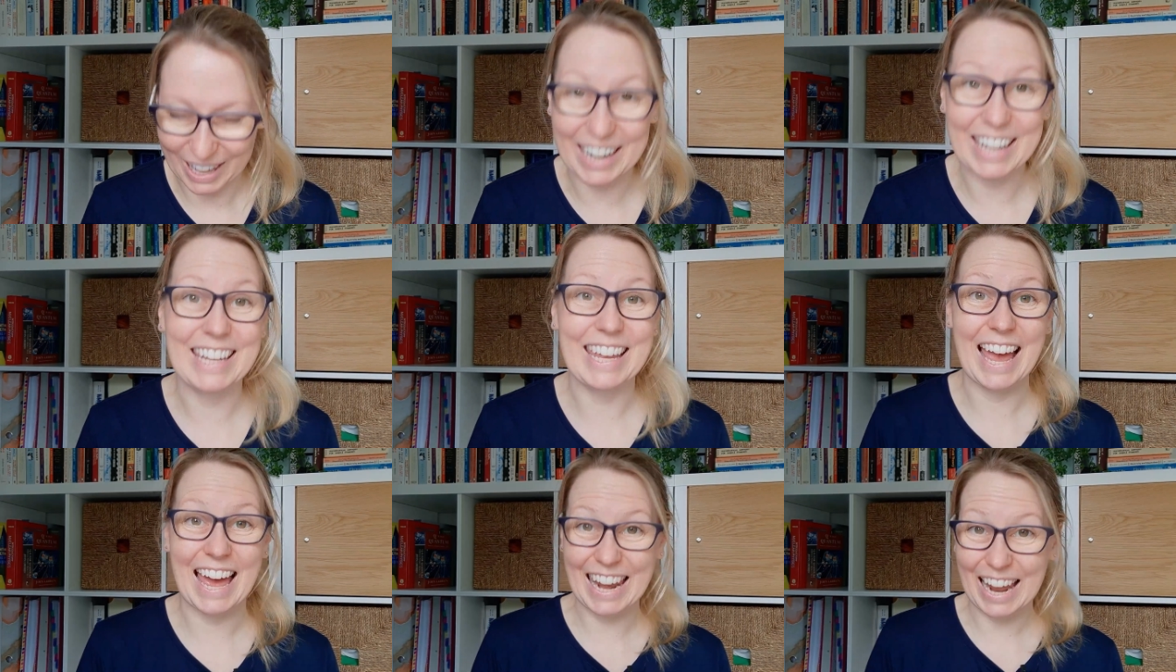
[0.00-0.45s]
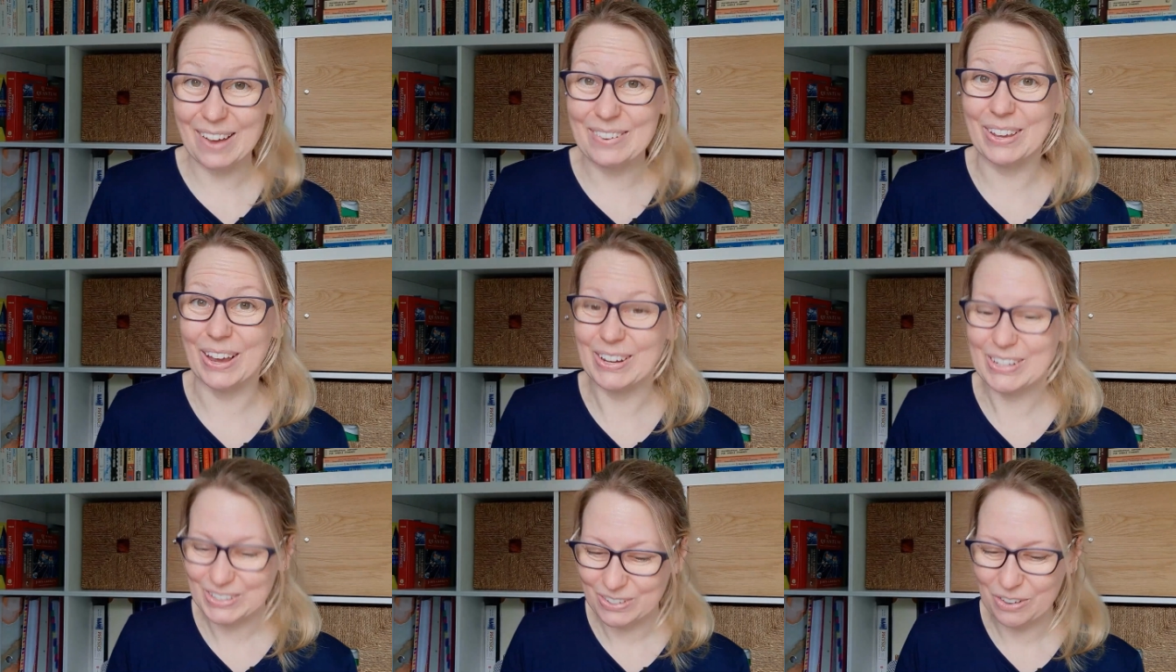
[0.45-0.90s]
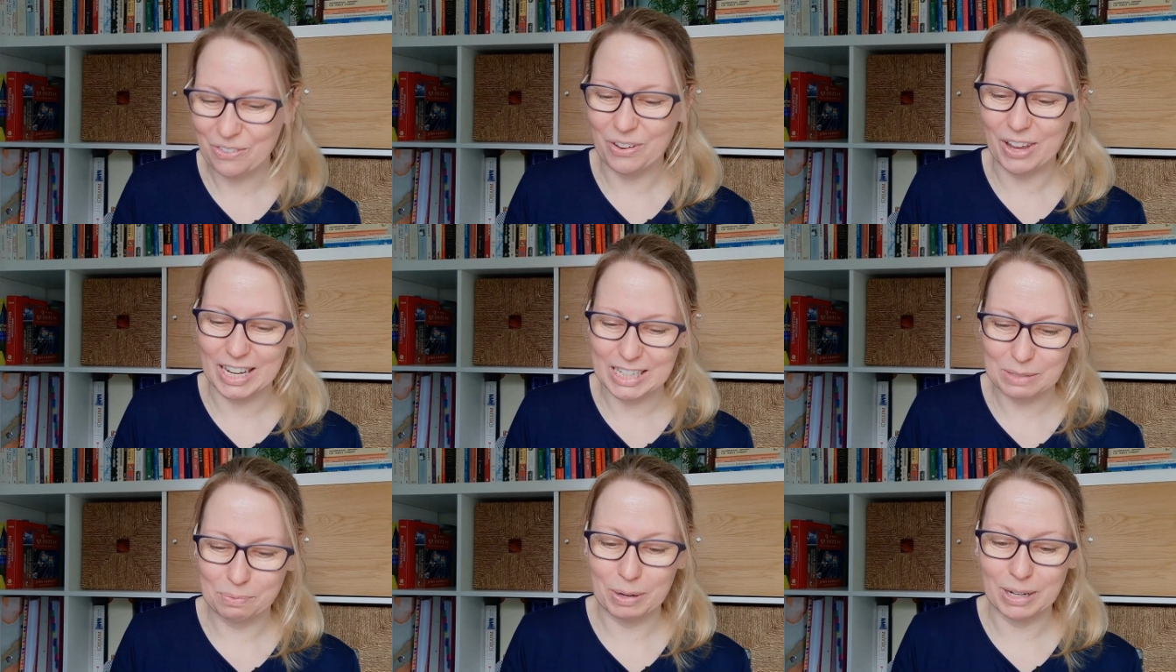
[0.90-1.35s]
And again, I'm going to
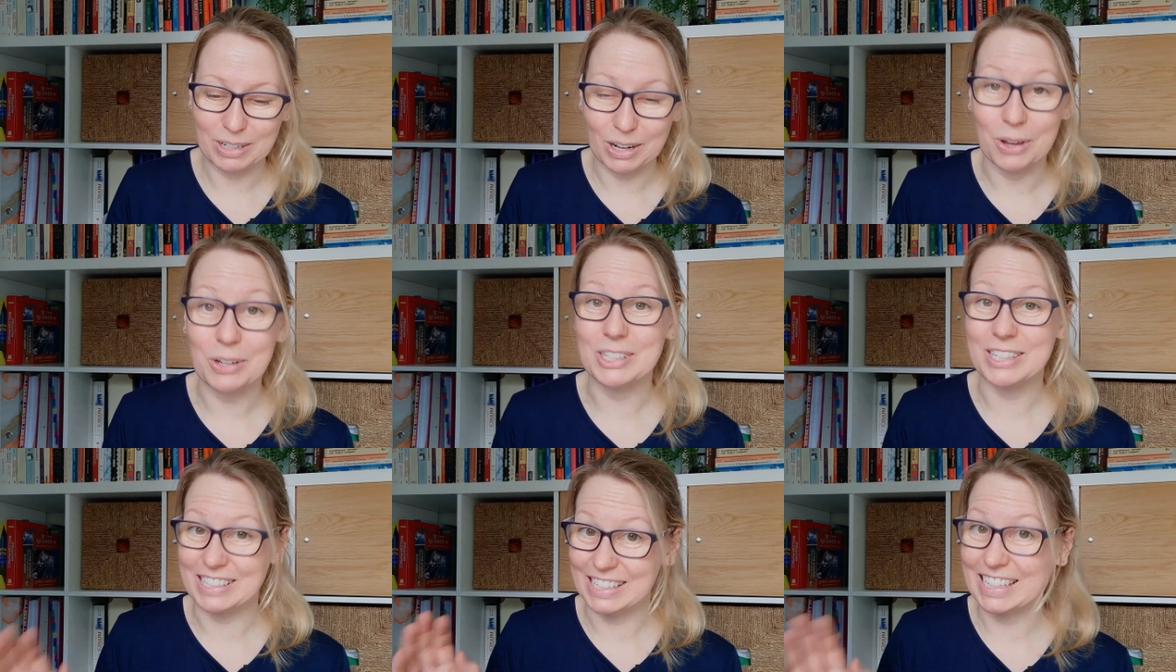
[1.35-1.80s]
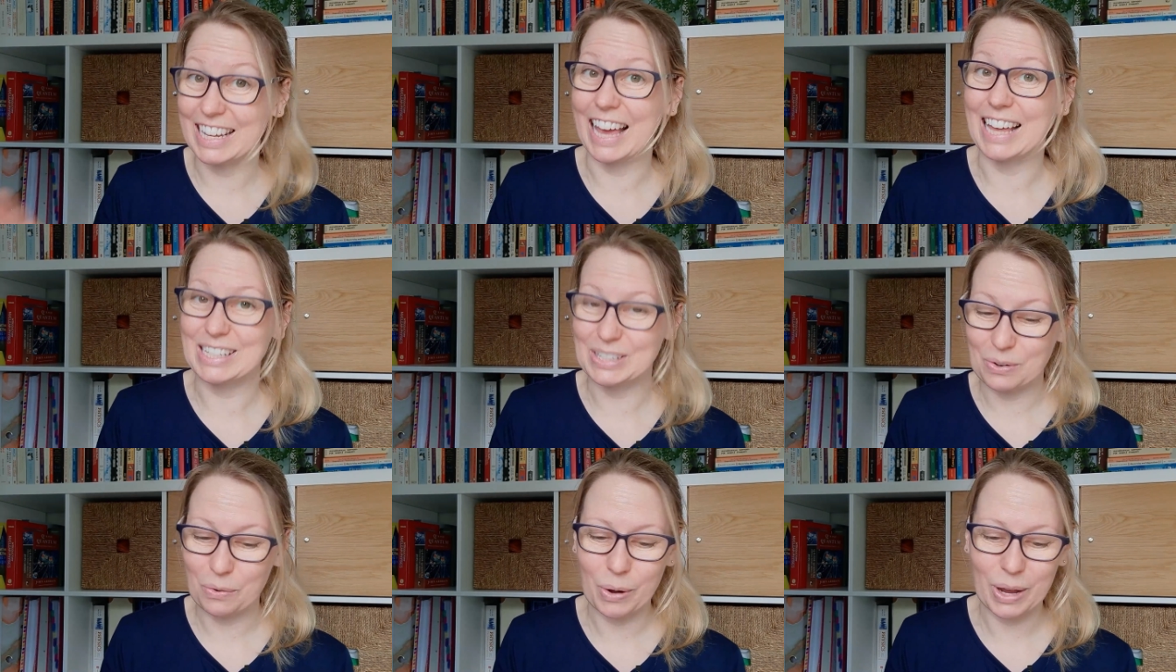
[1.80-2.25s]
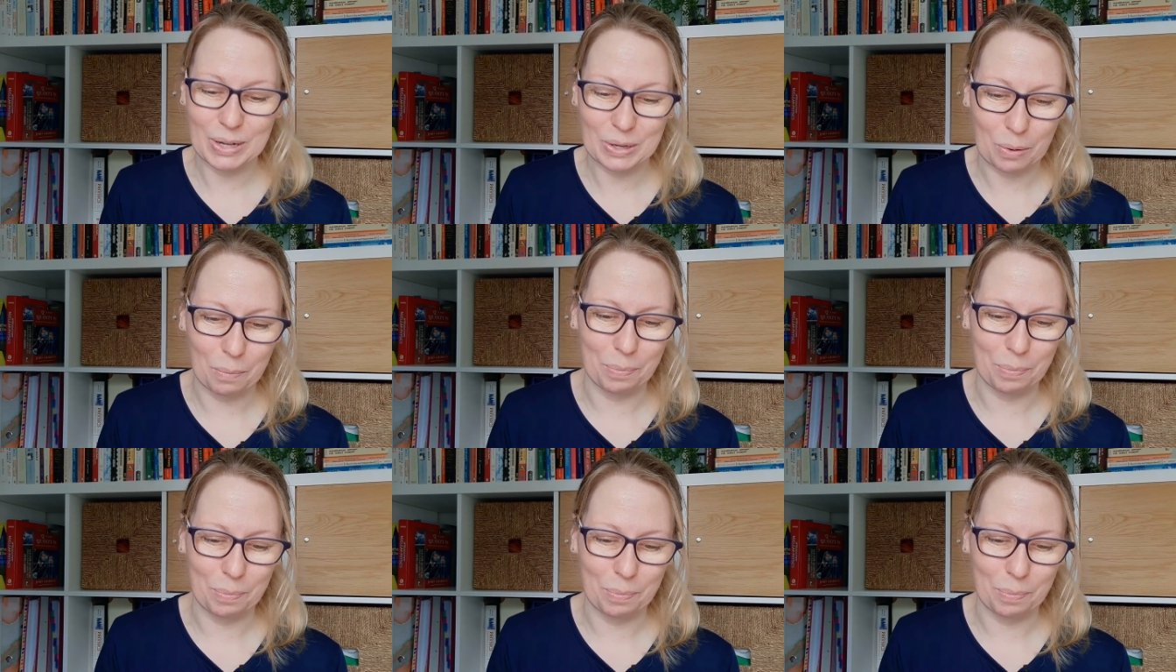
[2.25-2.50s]
refer to my notes because it gets quite